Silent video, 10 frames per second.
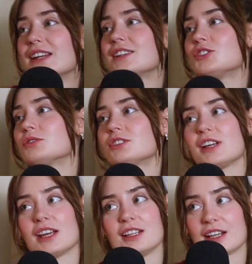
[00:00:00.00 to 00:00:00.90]
Don't you
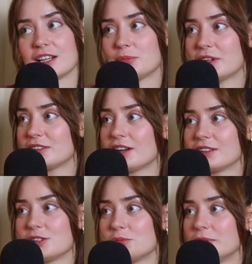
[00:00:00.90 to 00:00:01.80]
hate that about
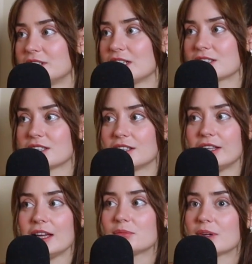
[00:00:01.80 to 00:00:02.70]
condo buildings?
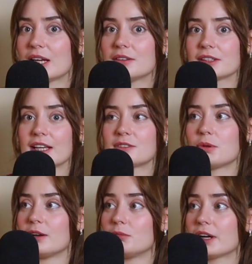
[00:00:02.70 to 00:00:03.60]
Guess
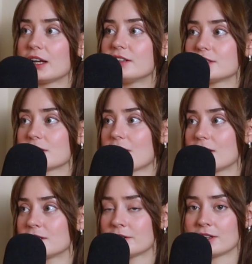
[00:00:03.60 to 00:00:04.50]
what? When I lived in a
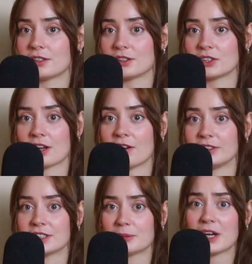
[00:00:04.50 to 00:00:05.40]
condo, they turned it off
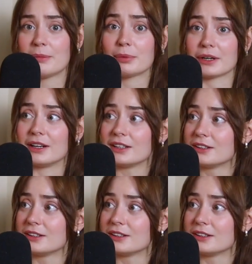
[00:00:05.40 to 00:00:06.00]
in September.